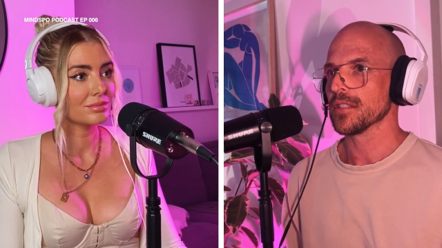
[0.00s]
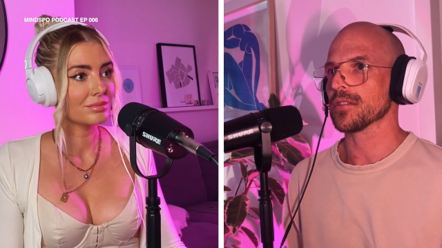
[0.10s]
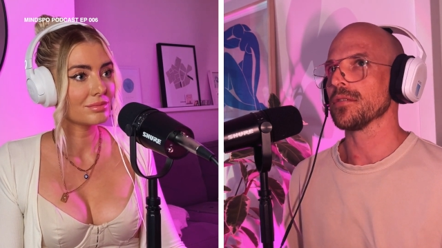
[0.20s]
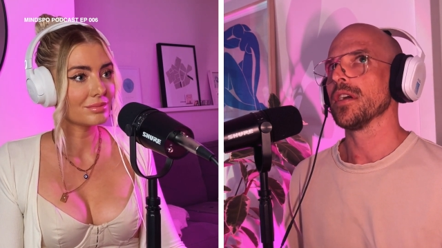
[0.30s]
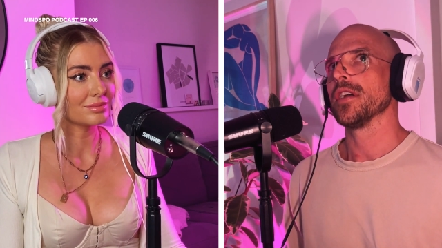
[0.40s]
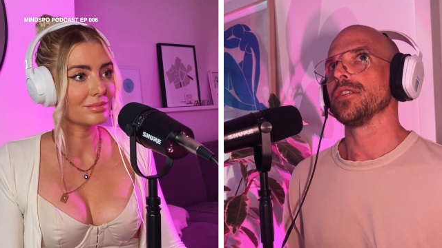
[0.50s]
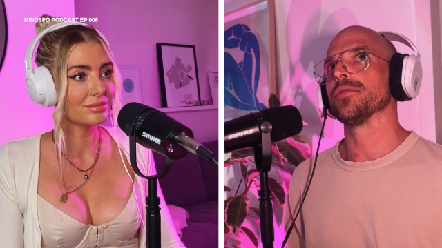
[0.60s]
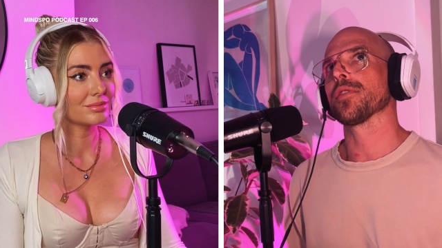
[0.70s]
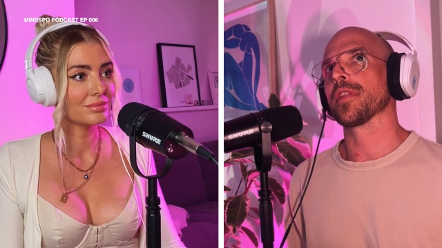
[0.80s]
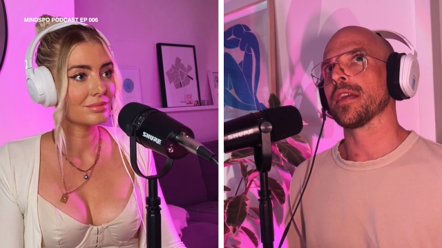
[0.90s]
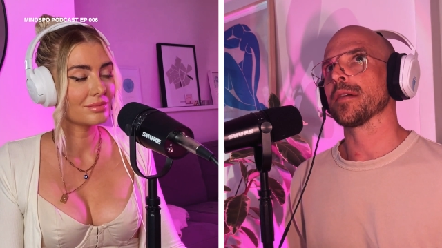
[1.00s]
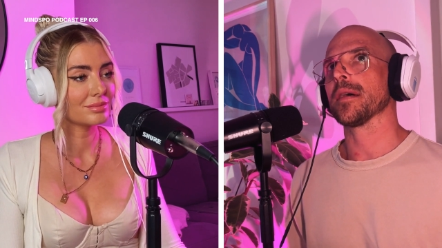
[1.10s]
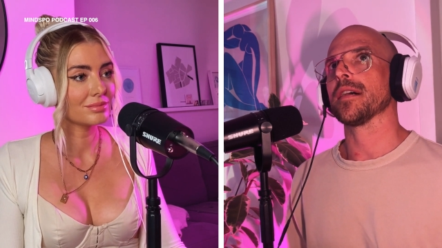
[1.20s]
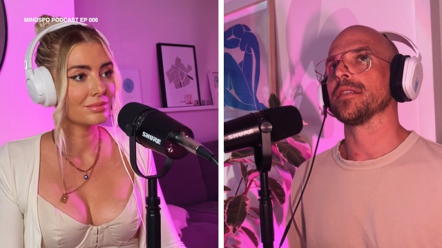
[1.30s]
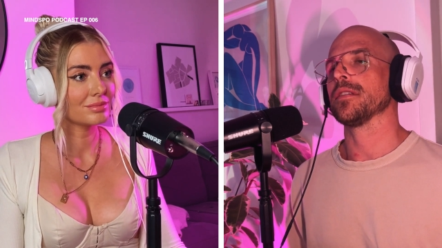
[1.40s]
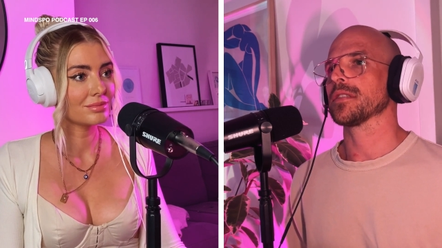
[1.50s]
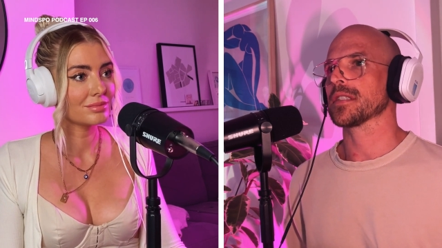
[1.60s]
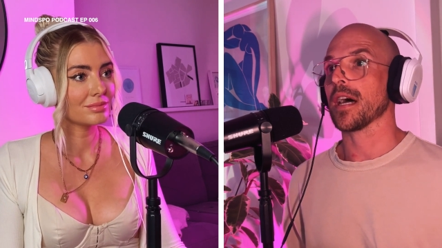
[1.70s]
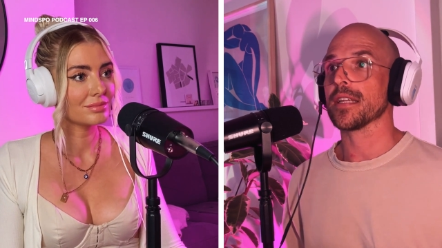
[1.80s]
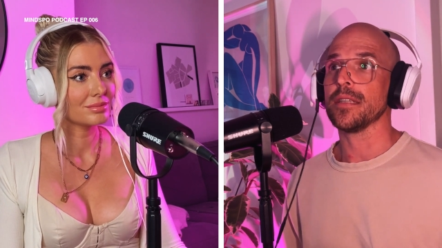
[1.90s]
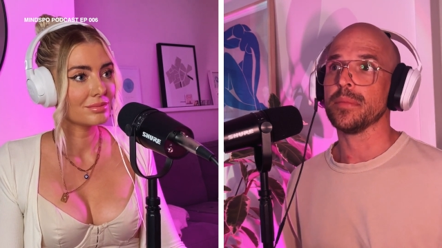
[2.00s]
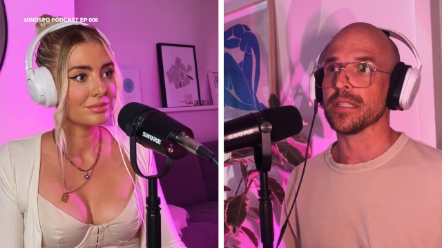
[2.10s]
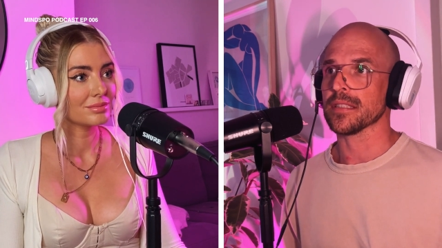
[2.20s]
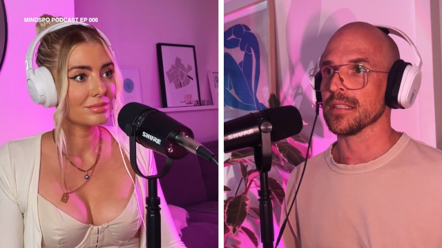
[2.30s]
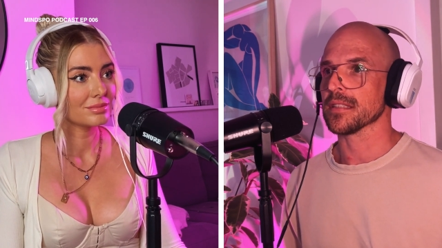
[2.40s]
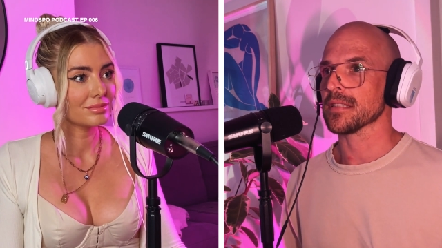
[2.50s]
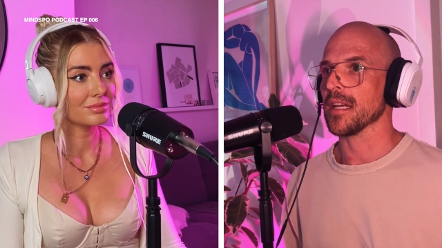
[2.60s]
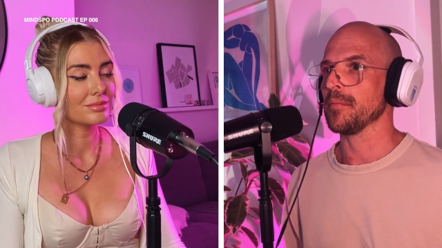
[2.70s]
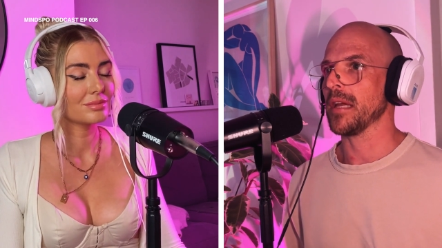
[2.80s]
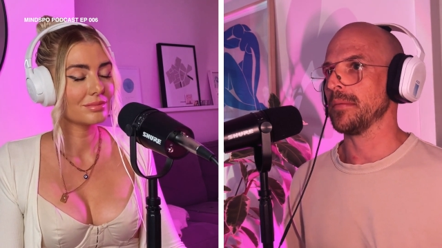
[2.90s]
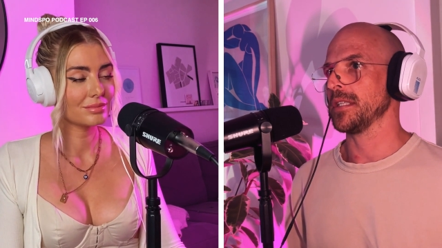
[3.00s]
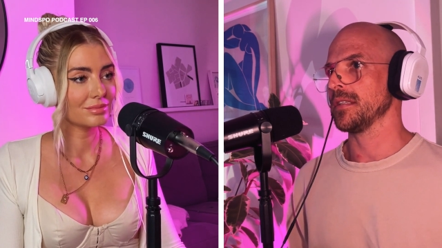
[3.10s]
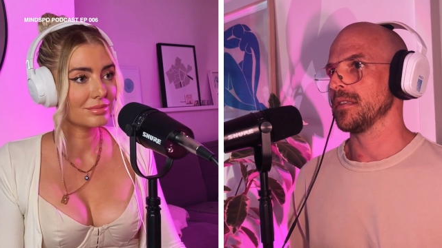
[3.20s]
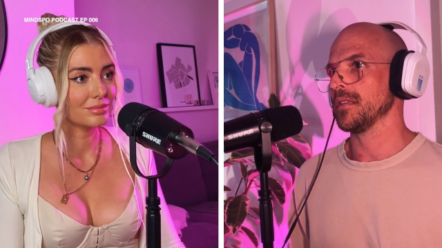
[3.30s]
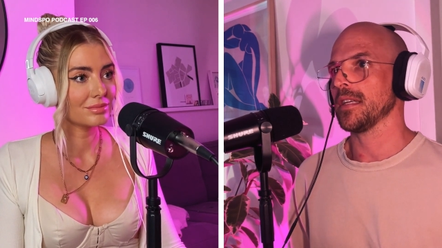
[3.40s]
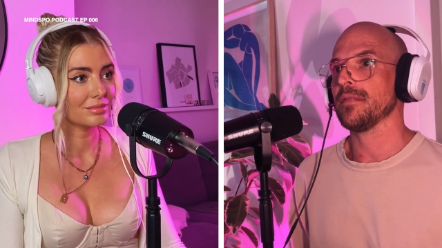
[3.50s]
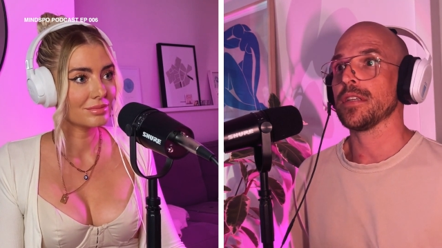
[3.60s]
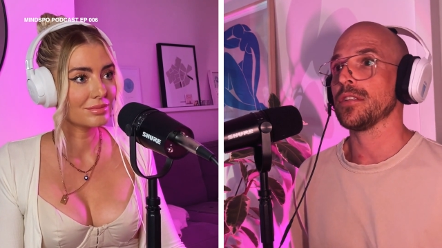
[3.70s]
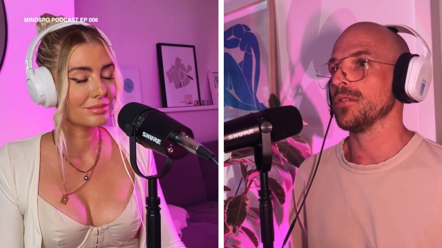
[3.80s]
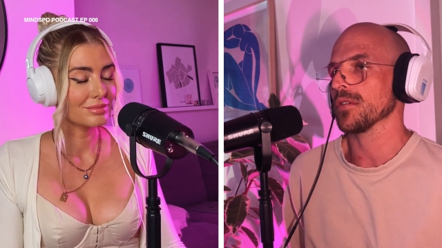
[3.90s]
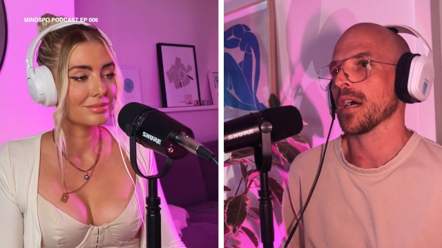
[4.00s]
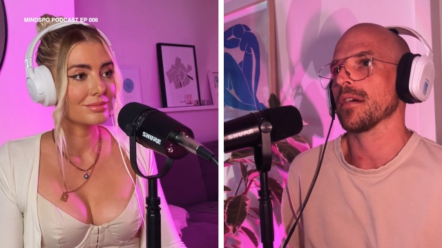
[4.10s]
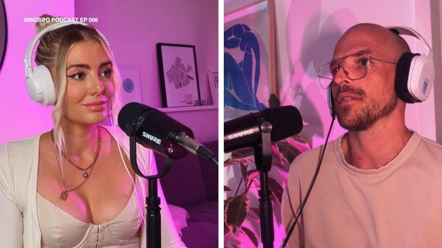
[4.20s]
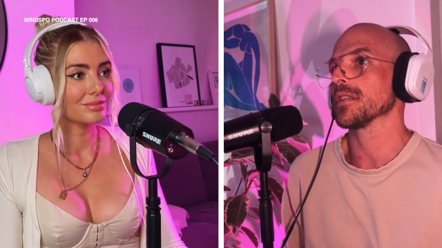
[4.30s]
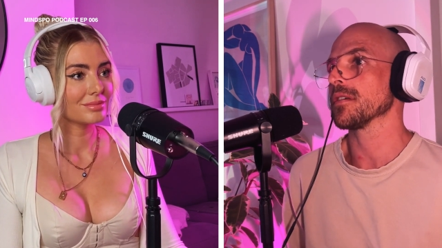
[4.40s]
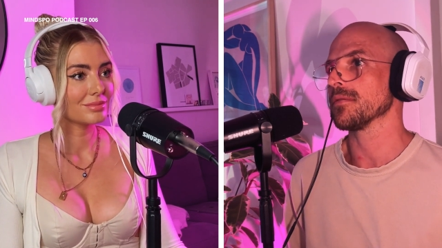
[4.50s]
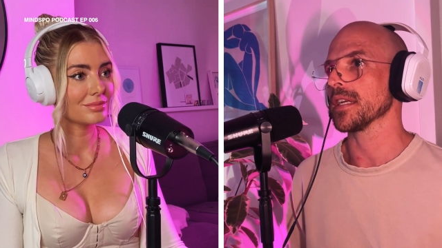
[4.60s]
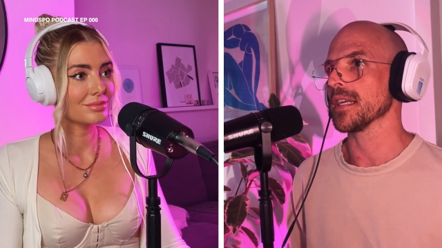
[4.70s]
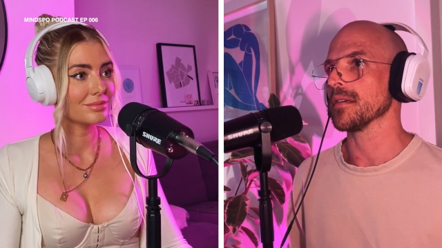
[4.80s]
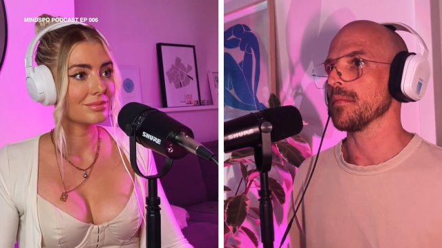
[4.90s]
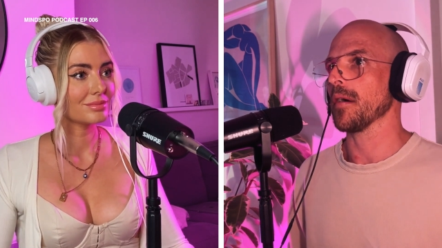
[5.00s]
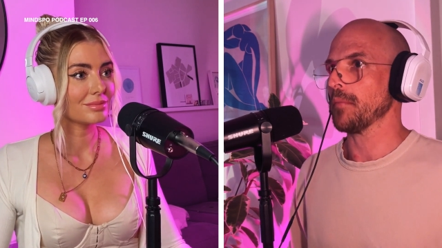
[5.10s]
Speaker 1: So mm-hmm. you'll think about, you know, starting a business and maybe leaving your current career.